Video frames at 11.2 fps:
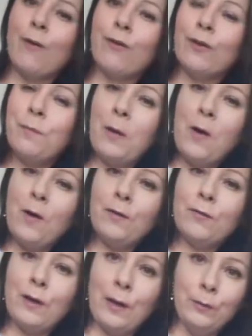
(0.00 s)
I've got the pile
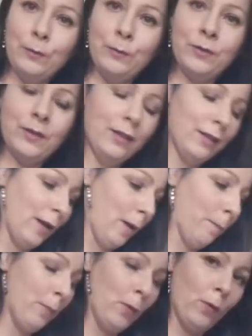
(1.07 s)
of clothes that I
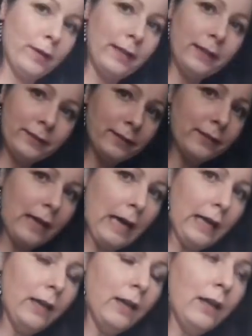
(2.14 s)
bought
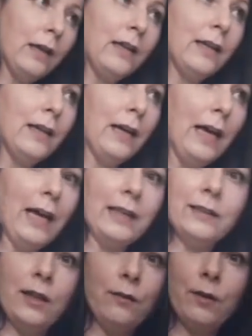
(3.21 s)
yesterday
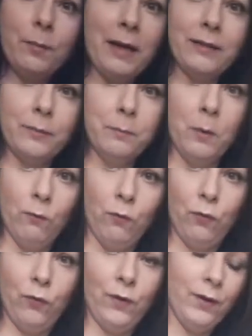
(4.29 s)
and over the past
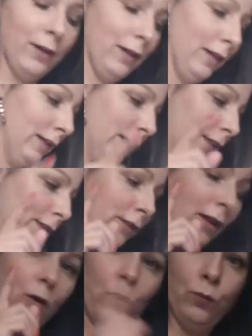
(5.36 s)
month.
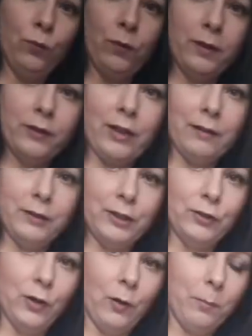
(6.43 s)
So all from the charity
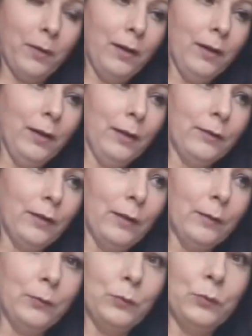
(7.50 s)
shop.
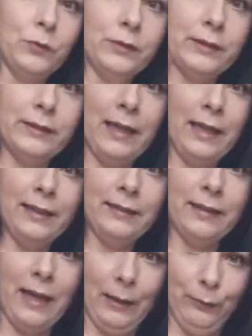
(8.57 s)
So today's
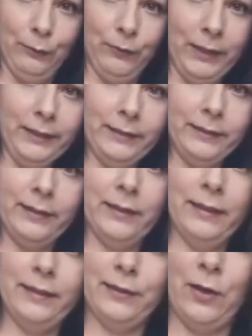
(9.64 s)
outfit,
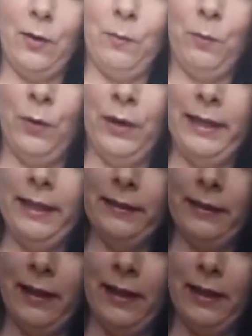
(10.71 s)
this top is
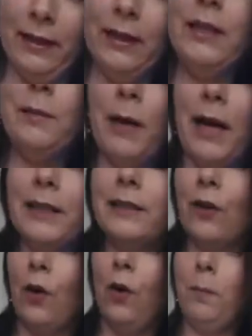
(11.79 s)
a eBay
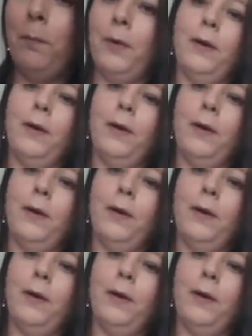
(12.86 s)
top.